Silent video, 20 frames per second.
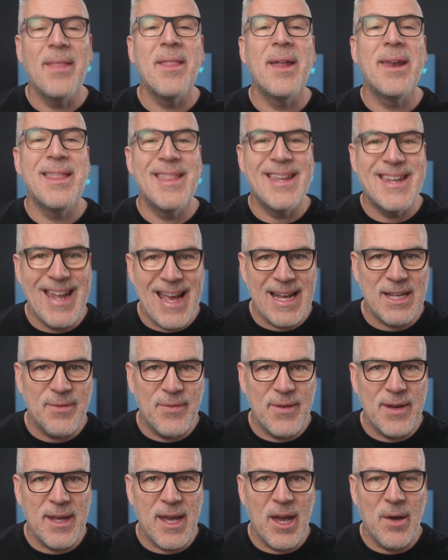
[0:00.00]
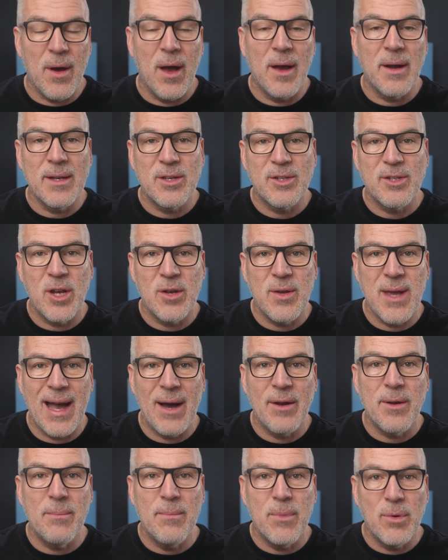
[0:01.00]
And then in the next video, I'm going to show you
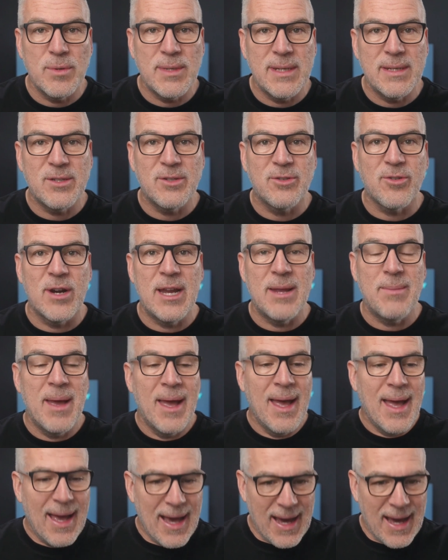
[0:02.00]
how to multi-stream